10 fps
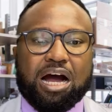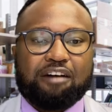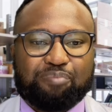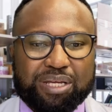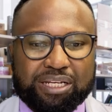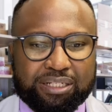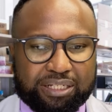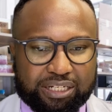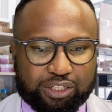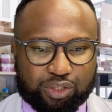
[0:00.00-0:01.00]
I've
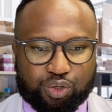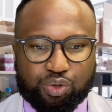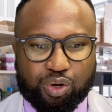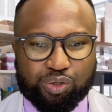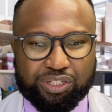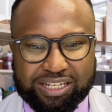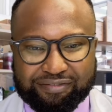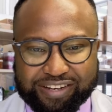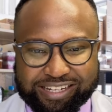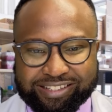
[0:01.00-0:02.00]
been to those
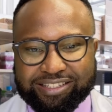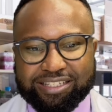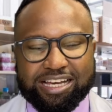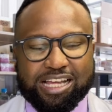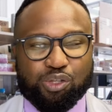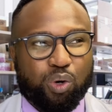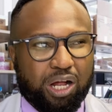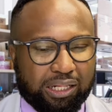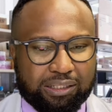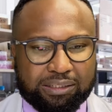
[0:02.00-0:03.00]
events as
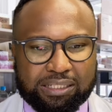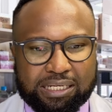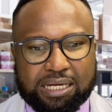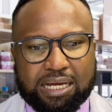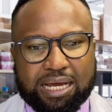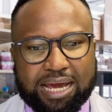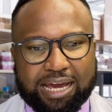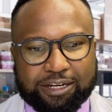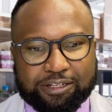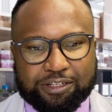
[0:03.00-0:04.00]
well,
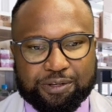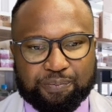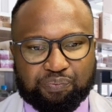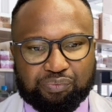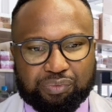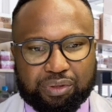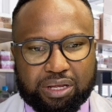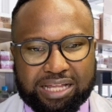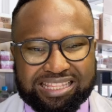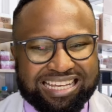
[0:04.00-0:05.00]
and
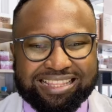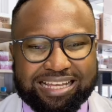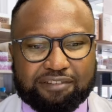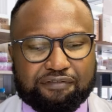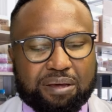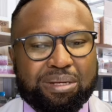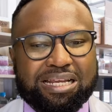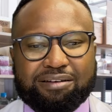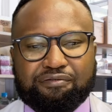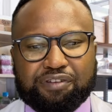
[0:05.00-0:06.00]
I think that
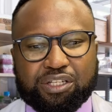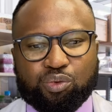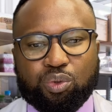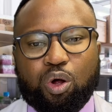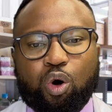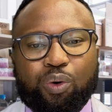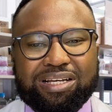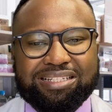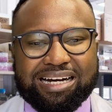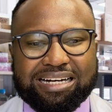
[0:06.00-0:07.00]
family and friends will
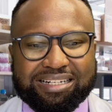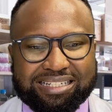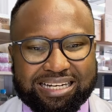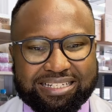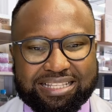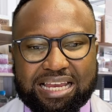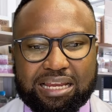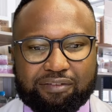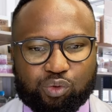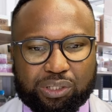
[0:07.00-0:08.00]
always aggrandize their
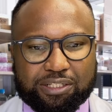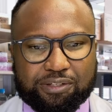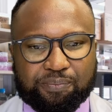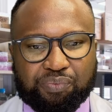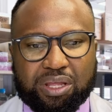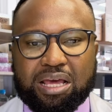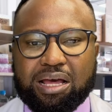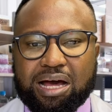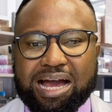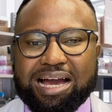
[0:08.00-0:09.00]
loved ones.
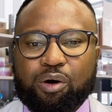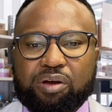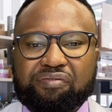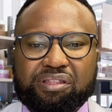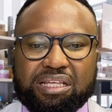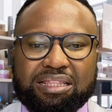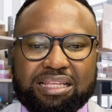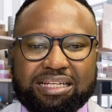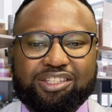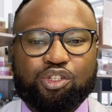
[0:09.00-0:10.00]
I, however, think
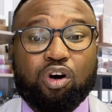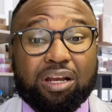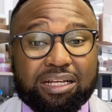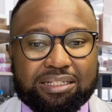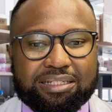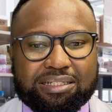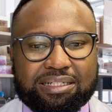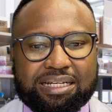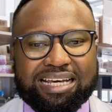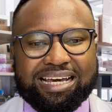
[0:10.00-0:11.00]
that scholars
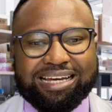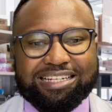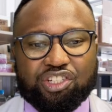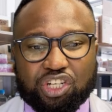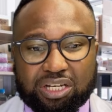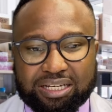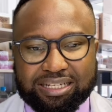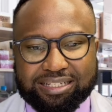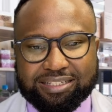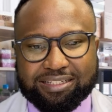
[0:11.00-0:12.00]
and
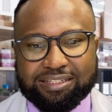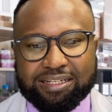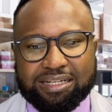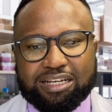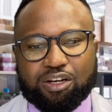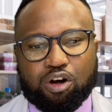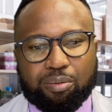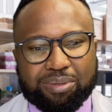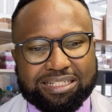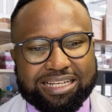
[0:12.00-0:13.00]
journalists
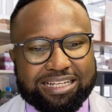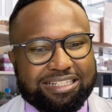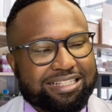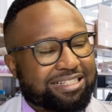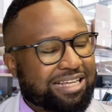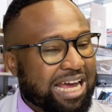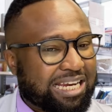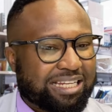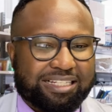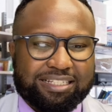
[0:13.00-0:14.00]
commentators,
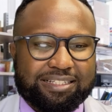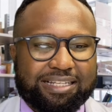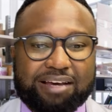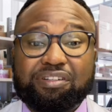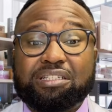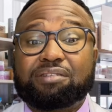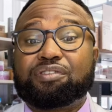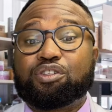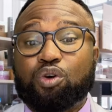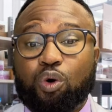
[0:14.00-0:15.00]
analysts have a
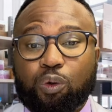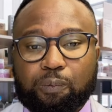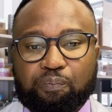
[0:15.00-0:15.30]
different role.